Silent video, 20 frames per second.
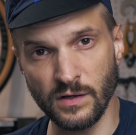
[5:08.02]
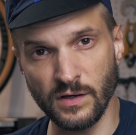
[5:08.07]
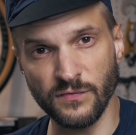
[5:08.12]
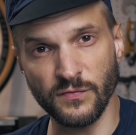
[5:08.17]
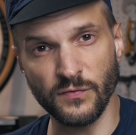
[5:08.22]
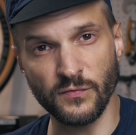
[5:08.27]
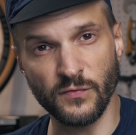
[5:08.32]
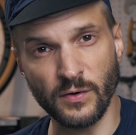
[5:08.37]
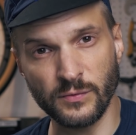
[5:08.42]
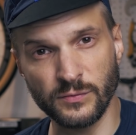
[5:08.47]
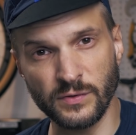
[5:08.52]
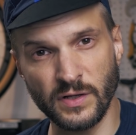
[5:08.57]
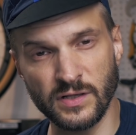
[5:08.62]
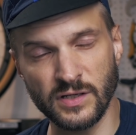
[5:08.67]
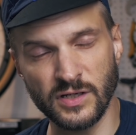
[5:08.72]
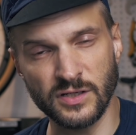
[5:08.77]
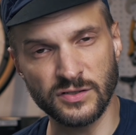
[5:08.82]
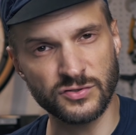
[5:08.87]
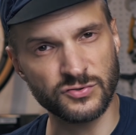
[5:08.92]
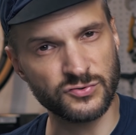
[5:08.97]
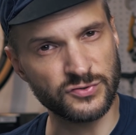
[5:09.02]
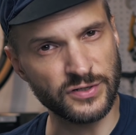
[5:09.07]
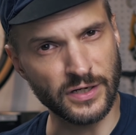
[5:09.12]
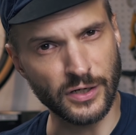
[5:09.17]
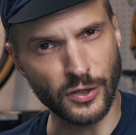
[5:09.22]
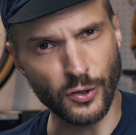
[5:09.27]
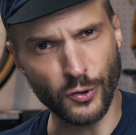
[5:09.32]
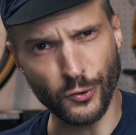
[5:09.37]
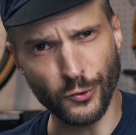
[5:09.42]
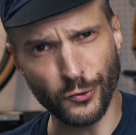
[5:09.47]
If you found that
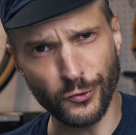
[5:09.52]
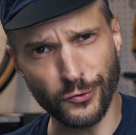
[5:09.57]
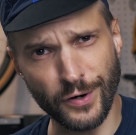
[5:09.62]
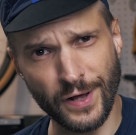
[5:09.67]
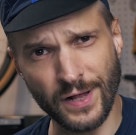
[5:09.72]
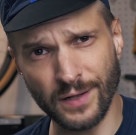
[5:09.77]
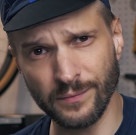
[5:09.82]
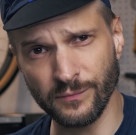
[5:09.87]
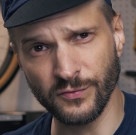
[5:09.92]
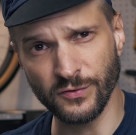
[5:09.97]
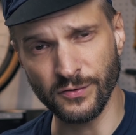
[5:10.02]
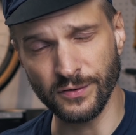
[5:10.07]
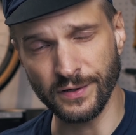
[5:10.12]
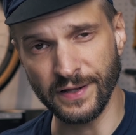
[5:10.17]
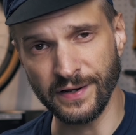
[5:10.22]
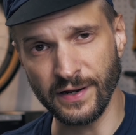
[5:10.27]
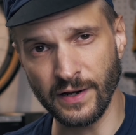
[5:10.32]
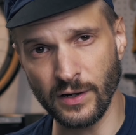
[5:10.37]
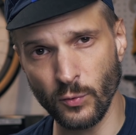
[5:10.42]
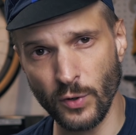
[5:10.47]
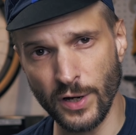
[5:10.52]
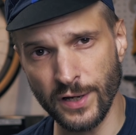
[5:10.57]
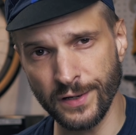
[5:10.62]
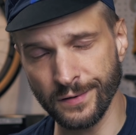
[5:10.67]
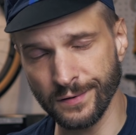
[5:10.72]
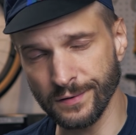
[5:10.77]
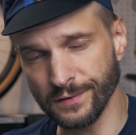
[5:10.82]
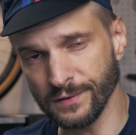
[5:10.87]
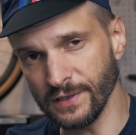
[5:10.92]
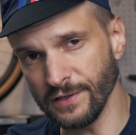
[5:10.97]
interesting or helpful in any way,
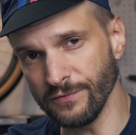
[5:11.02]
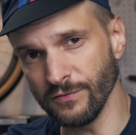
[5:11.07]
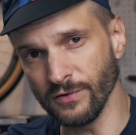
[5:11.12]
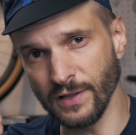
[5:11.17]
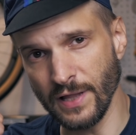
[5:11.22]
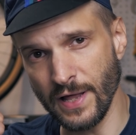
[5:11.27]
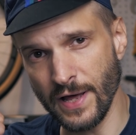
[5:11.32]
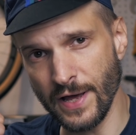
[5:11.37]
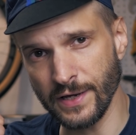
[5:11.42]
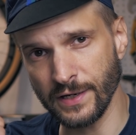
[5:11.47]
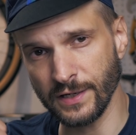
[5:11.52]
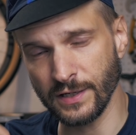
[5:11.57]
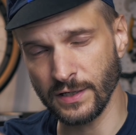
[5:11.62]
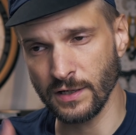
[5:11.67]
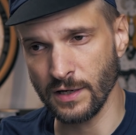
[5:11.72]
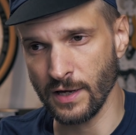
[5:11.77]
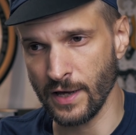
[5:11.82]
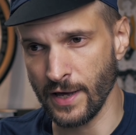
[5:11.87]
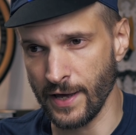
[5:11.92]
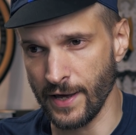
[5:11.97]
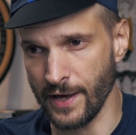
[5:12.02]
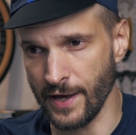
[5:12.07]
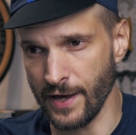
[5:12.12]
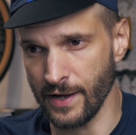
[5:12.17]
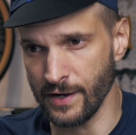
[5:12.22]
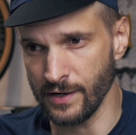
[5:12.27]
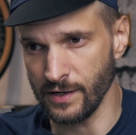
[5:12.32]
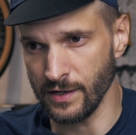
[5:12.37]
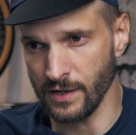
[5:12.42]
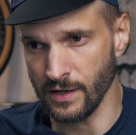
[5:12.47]
leave a like
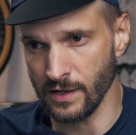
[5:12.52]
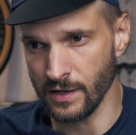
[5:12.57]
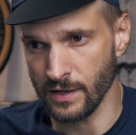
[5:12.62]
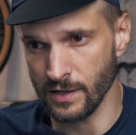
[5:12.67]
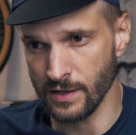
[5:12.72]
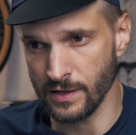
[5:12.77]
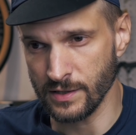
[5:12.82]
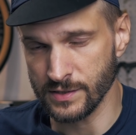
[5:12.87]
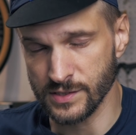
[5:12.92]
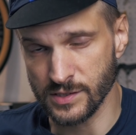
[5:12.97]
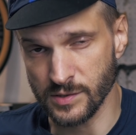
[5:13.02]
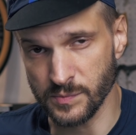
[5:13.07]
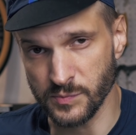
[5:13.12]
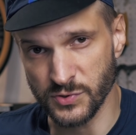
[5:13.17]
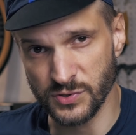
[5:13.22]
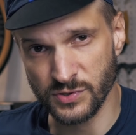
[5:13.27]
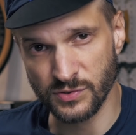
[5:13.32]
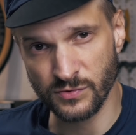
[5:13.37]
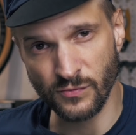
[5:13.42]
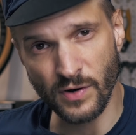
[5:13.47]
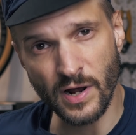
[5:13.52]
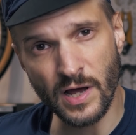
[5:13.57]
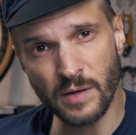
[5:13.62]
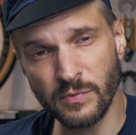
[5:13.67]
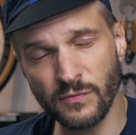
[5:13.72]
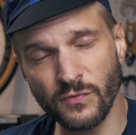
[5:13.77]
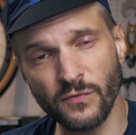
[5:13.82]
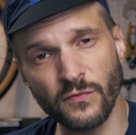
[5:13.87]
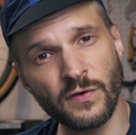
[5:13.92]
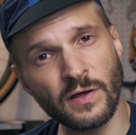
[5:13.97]
and subscribe
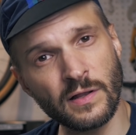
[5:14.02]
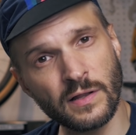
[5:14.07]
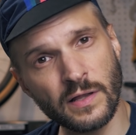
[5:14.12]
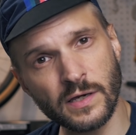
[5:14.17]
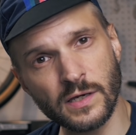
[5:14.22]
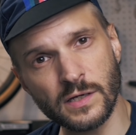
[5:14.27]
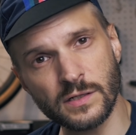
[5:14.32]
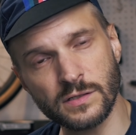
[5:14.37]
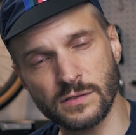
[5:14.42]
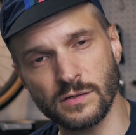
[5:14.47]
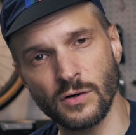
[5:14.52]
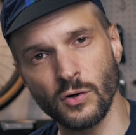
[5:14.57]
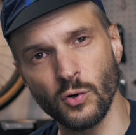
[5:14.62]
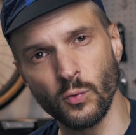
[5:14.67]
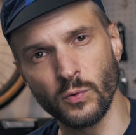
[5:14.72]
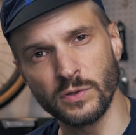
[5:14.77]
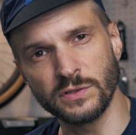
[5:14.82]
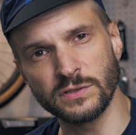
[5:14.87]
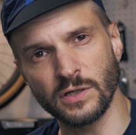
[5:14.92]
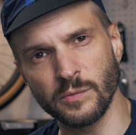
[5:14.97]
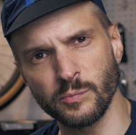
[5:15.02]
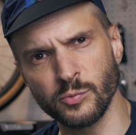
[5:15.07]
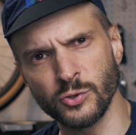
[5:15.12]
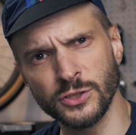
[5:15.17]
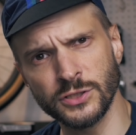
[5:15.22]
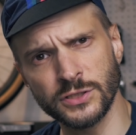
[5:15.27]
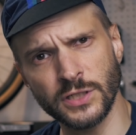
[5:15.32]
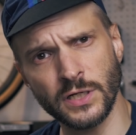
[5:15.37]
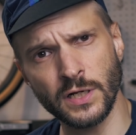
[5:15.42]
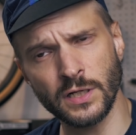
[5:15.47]
if you feel like it. Always
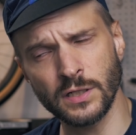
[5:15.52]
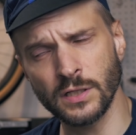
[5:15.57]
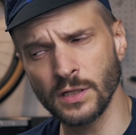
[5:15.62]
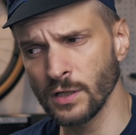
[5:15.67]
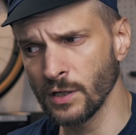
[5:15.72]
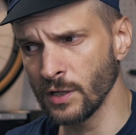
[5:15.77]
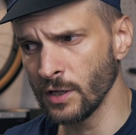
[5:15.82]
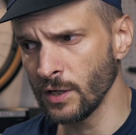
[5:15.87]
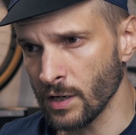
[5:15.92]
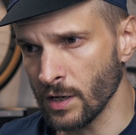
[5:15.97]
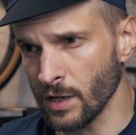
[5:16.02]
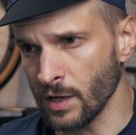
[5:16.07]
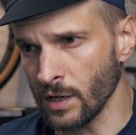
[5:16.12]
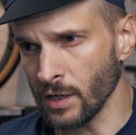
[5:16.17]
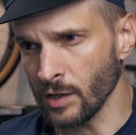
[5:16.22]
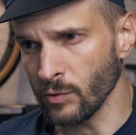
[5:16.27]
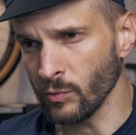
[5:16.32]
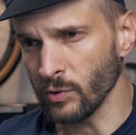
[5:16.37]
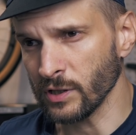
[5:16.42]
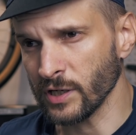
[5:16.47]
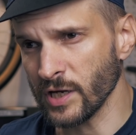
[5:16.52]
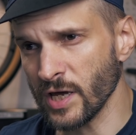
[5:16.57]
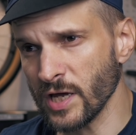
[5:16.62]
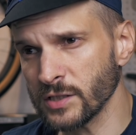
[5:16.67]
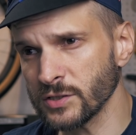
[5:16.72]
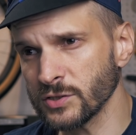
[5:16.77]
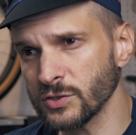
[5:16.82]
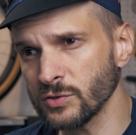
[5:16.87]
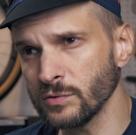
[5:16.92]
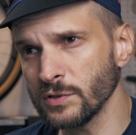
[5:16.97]
appreciated. And I will
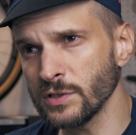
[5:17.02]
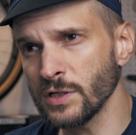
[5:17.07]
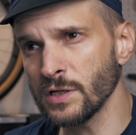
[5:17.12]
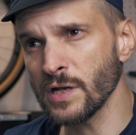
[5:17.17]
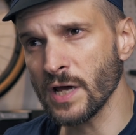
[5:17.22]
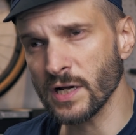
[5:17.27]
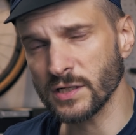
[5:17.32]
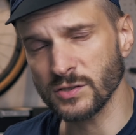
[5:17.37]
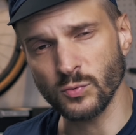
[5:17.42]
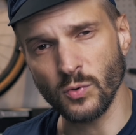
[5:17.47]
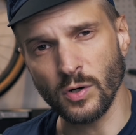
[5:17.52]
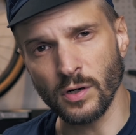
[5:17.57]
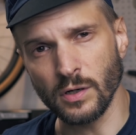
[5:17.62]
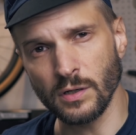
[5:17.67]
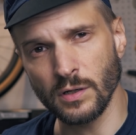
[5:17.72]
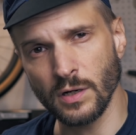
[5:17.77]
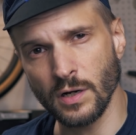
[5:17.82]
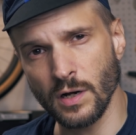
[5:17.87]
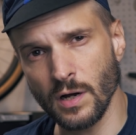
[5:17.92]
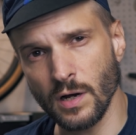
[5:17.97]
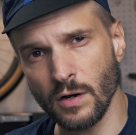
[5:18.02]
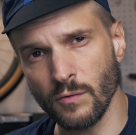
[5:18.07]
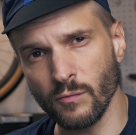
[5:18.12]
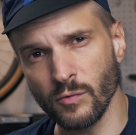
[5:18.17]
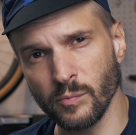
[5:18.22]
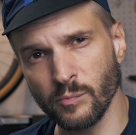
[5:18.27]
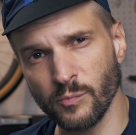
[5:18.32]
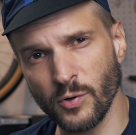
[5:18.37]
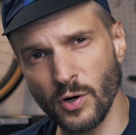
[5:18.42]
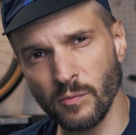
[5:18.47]
catch you in the next one. I
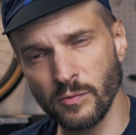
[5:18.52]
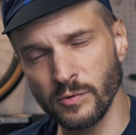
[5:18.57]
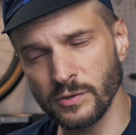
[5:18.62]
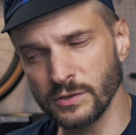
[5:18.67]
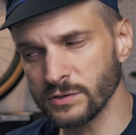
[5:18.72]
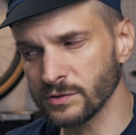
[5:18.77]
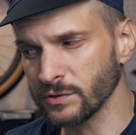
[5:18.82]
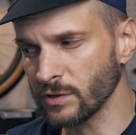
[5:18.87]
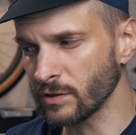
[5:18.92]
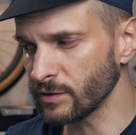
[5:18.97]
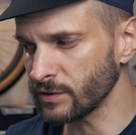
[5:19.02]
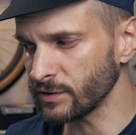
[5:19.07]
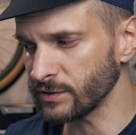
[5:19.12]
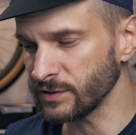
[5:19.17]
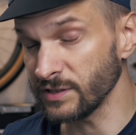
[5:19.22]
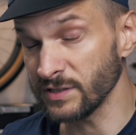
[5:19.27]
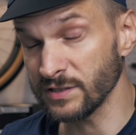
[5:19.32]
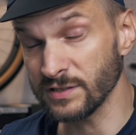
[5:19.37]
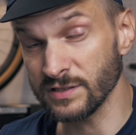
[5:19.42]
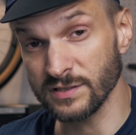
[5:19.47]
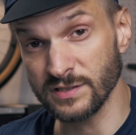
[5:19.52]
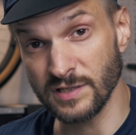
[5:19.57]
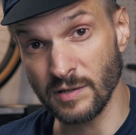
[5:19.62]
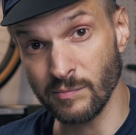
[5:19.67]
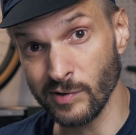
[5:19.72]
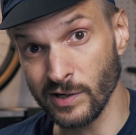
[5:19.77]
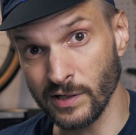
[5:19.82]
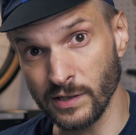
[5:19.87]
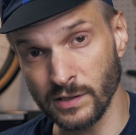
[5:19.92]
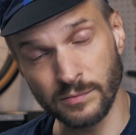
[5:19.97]
will probably start
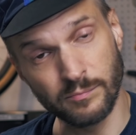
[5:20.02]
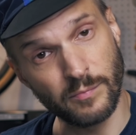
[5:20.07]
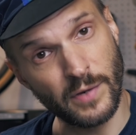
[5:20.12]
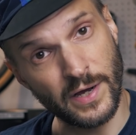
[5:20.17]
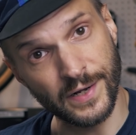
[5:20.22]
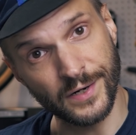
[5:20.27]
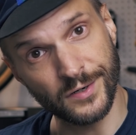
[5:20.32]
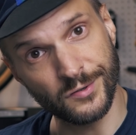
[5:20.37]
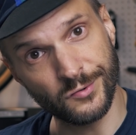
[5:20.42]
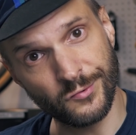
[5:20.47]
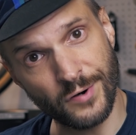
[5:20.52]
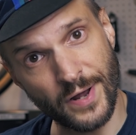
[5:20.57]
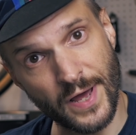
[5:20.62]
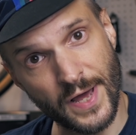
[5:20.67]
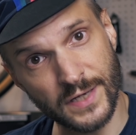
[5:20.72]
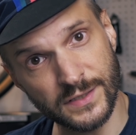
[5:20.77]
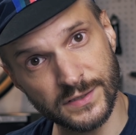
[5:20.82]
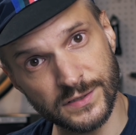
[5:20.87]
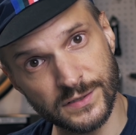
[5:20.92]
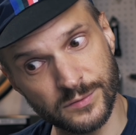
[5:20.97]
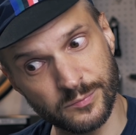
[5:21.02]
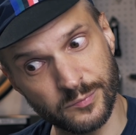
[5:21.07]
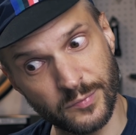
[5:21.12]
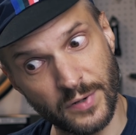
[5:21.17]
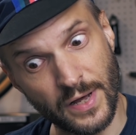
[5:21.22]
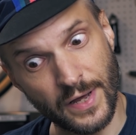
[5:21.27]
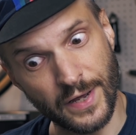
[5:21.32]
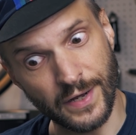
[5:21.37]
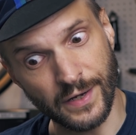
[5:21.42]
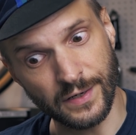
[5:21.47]
disassembling my crashed
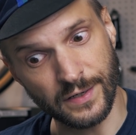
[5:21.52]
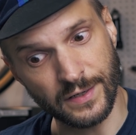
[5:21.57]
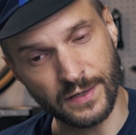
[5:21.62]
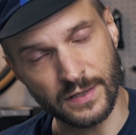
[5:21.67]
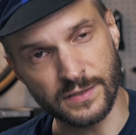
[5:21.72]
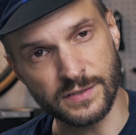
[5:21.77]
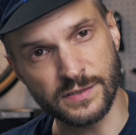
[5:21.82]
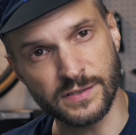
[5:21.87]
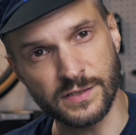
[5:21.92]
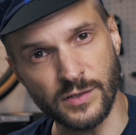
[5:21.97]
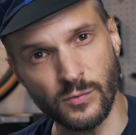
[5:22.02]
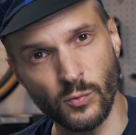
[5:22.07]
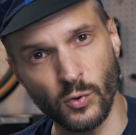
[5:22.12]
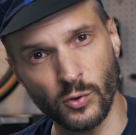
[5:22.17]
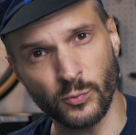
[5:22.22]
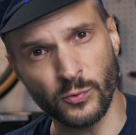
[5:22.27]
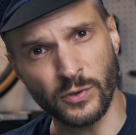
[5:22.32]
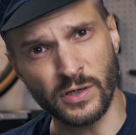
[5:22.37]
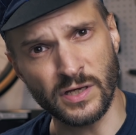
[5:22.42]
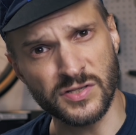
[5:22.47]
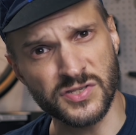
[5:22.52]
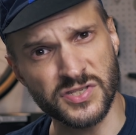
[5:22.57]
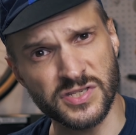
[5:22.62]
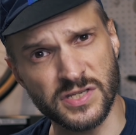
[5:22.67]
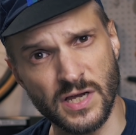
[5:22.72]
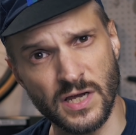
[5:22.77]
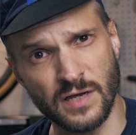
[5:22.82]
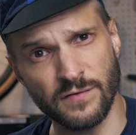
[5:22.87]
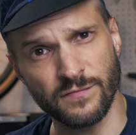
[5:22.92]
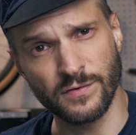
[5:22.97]
bike and see what we can
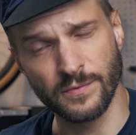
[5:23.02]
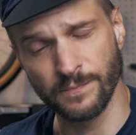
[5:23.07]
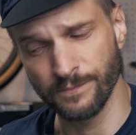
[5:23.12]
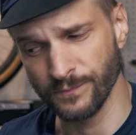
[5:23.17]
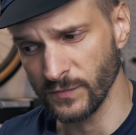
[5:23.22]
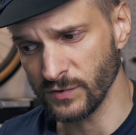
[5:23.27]
save.